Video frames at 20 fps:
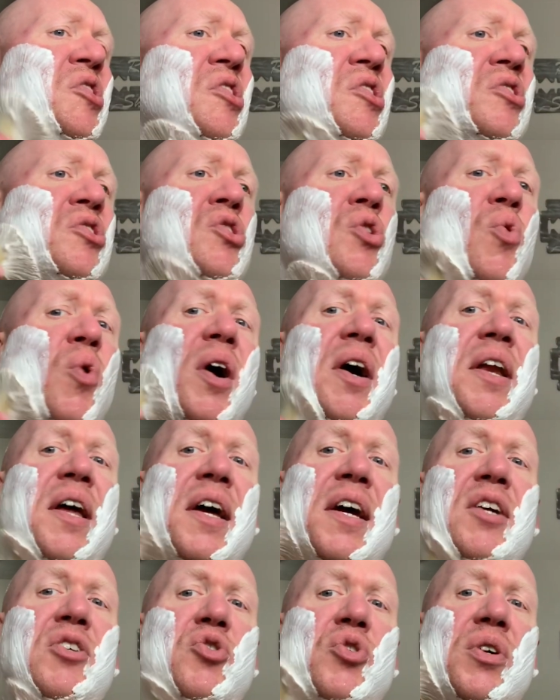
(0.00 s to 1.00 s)
it's quite
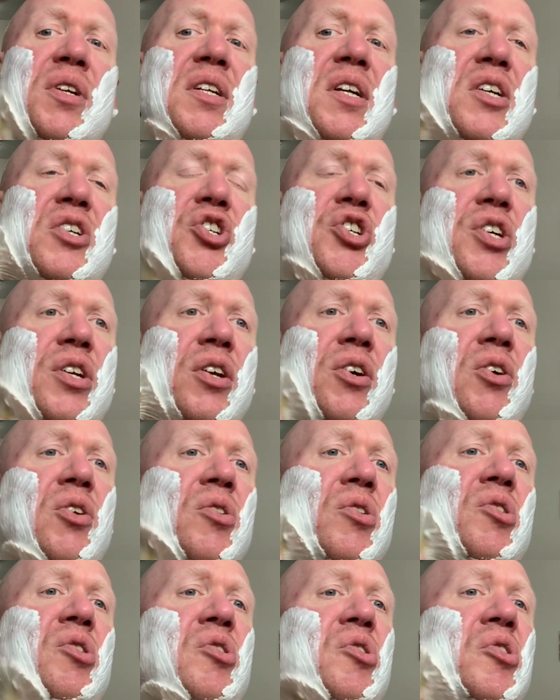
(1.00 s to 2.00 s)
a
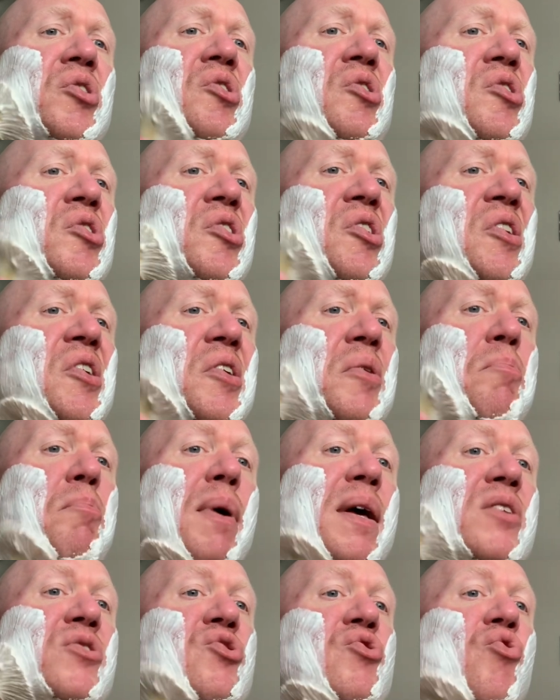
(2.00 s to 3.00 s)
traditional
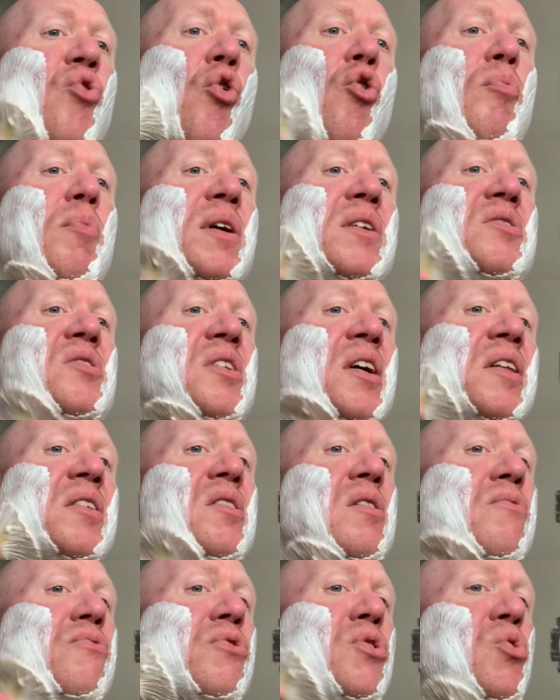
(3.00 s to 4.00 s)
men's grooming
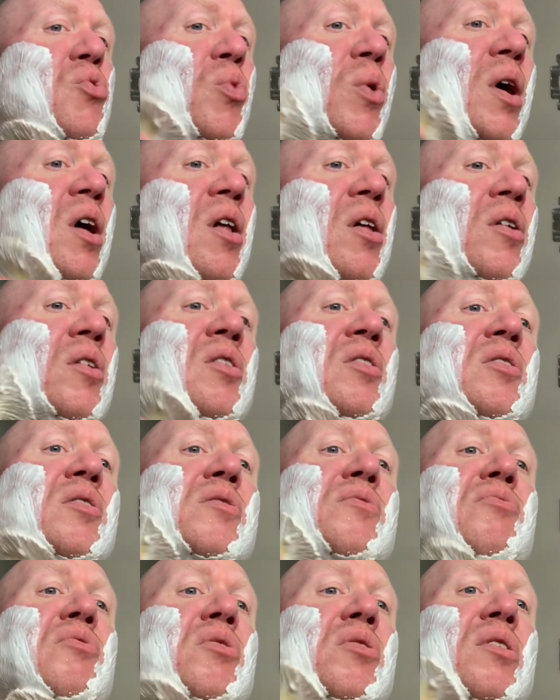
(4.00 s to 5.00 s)
scent, if you will.
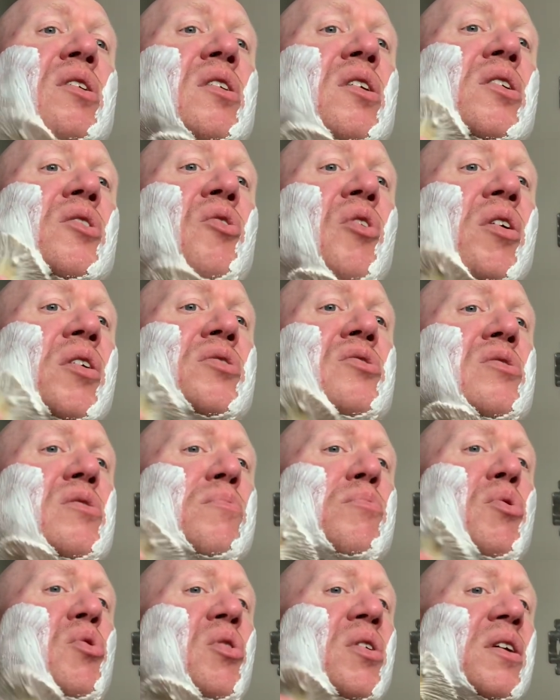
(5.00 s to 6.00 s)
If you look across
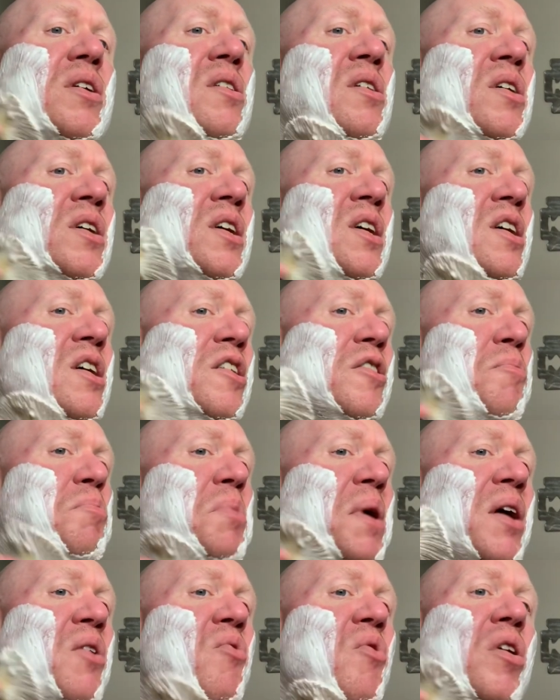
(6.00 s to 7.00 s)
the board,
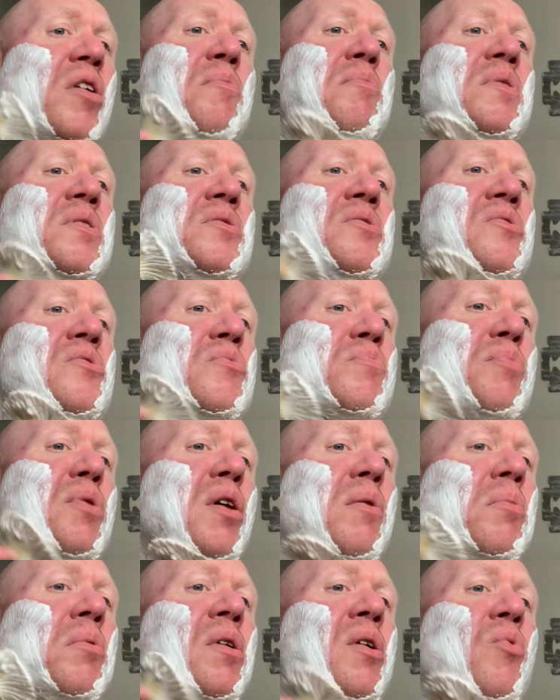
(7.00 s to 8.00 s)
Bay Rum is
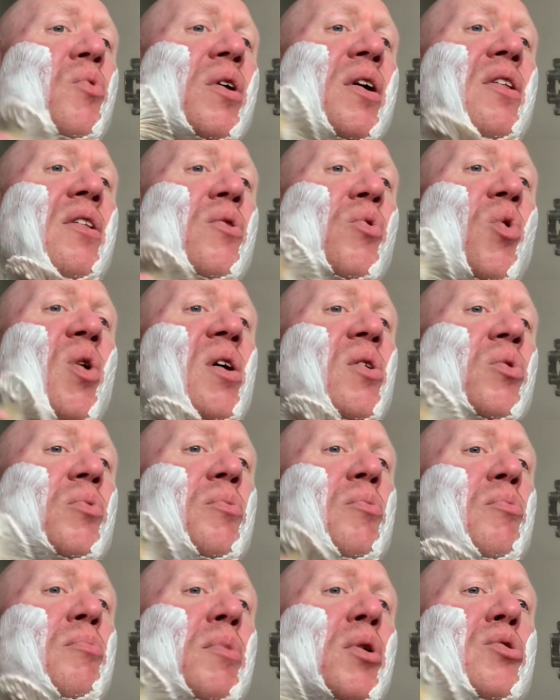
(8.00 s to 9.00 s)
probably one of the
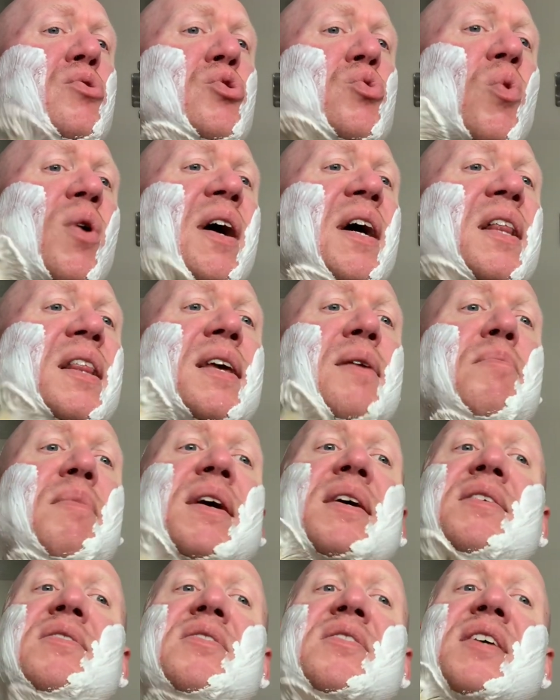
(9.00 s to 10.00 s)
most widely
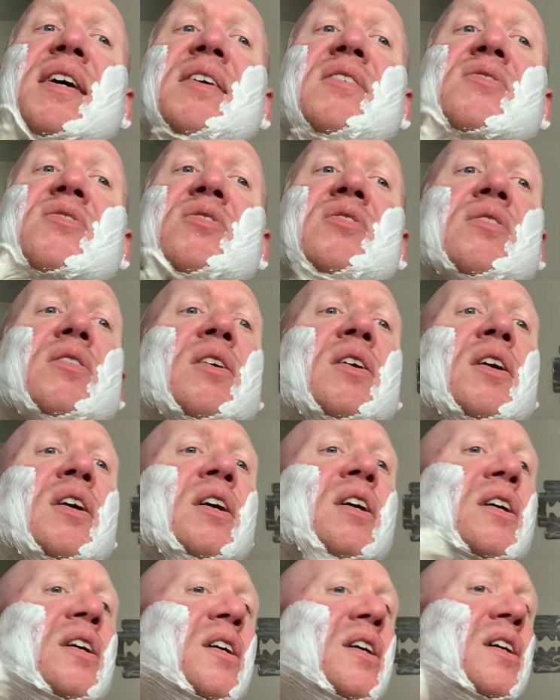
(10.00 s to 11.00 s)
made scents
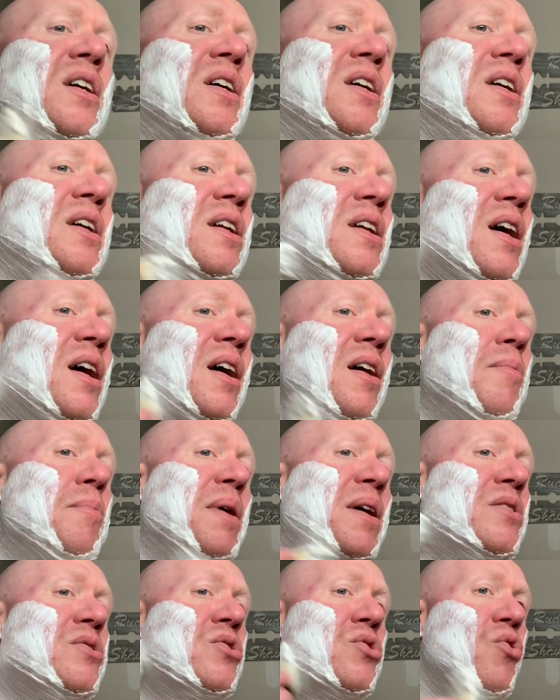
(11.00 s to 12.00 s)
in
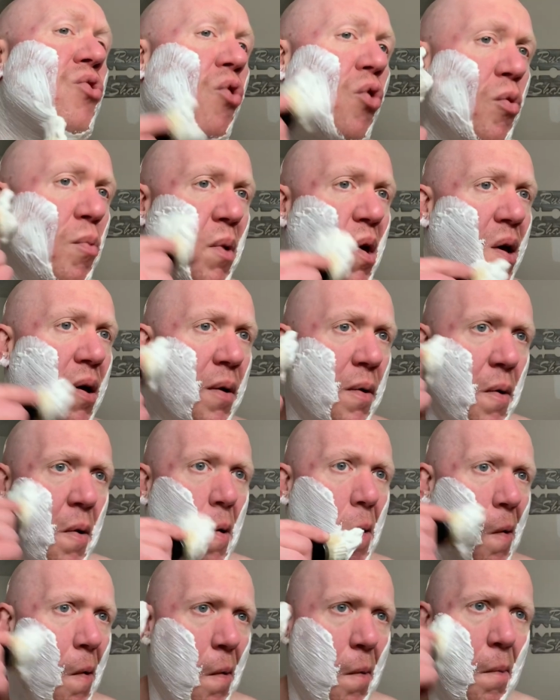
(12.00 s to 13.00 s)
men's grooming,
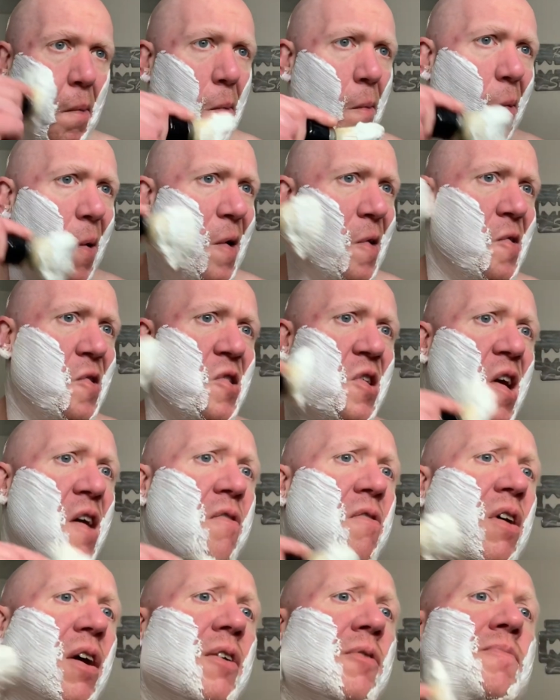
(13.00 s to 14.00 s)
wet
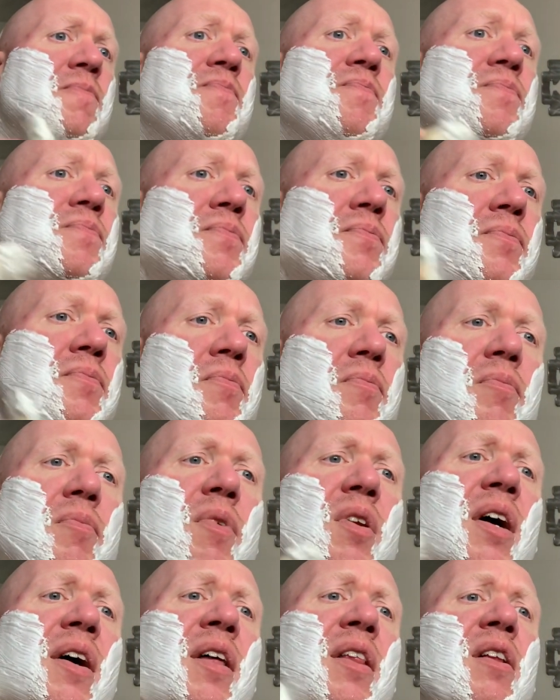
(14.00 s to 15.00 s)
shaving,
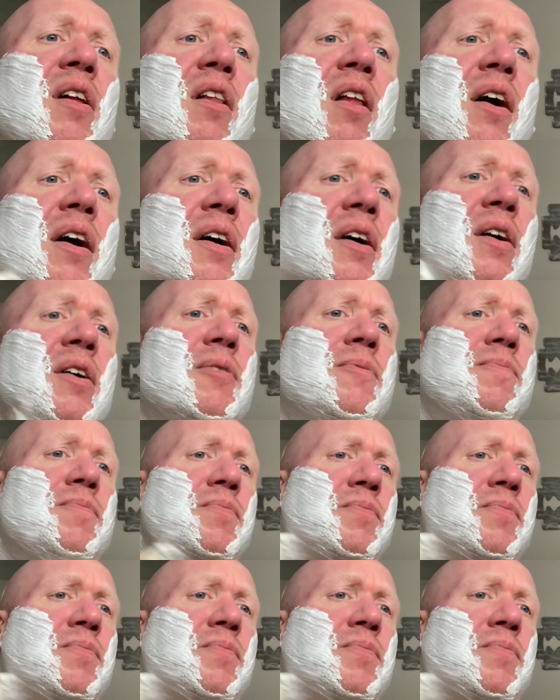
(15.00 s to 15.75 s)
and the like.